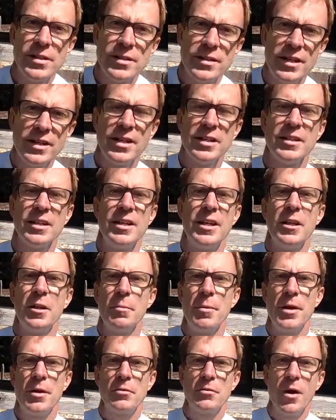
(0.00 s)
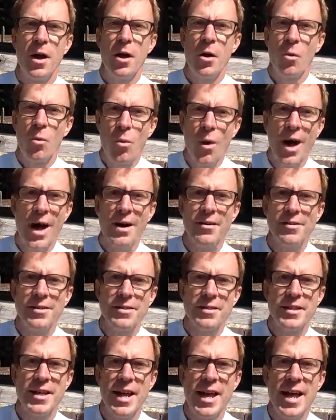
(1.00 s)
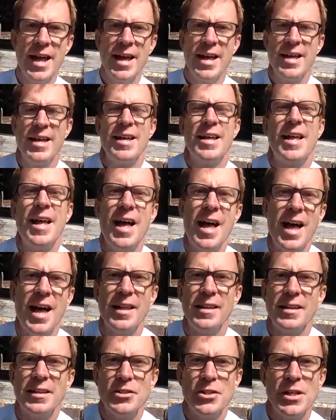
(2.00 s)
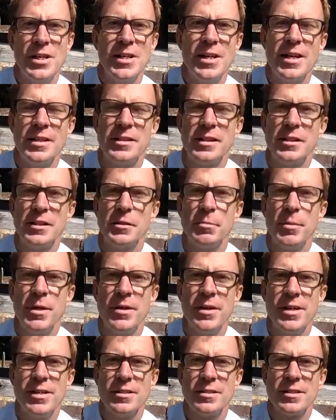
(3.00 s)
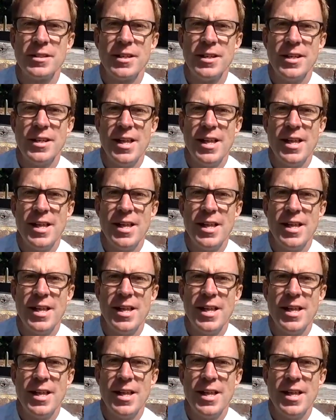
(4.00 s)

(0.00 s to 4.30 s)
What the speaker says: and so there's a little bit of wear and tear that she has experienced.